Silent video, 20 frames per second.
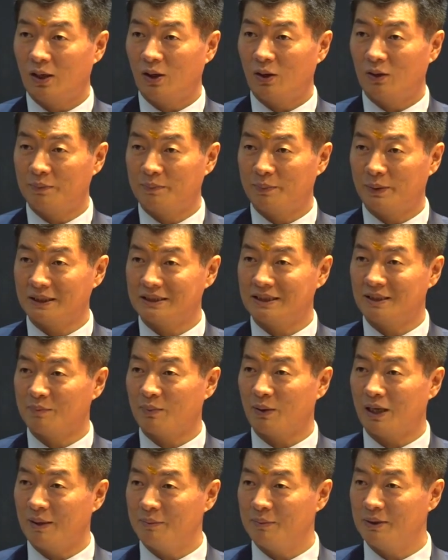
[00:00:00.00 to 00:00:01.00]
of President
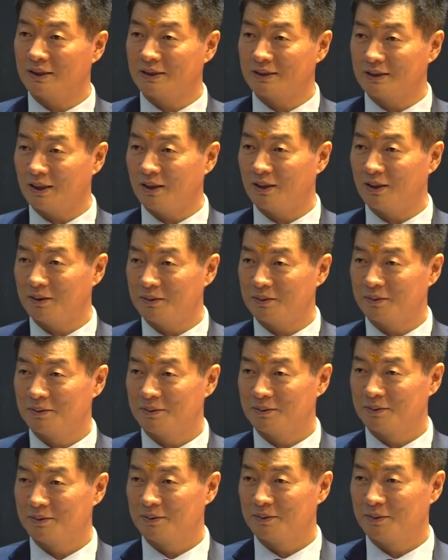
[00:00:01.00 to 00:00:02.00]
Prime Minister
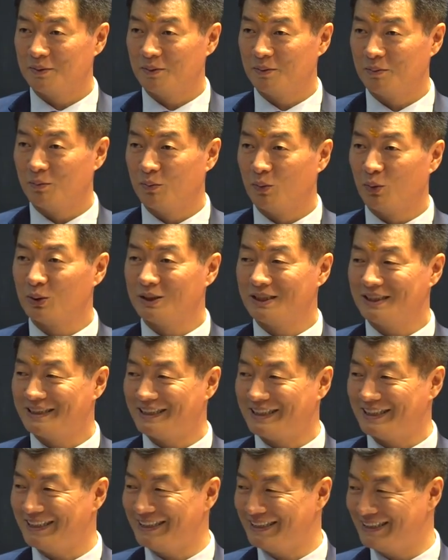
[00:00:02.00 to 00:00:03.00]
Modi
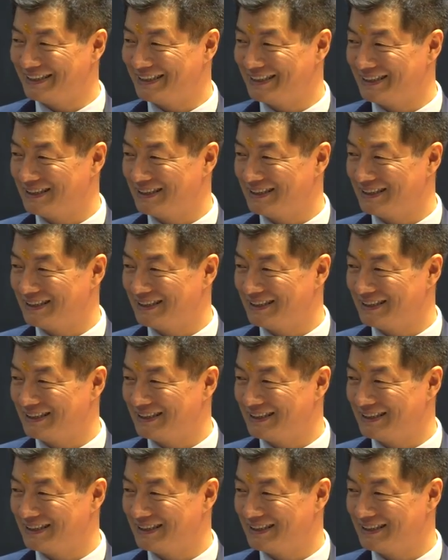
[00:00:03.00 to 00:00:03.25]
ji.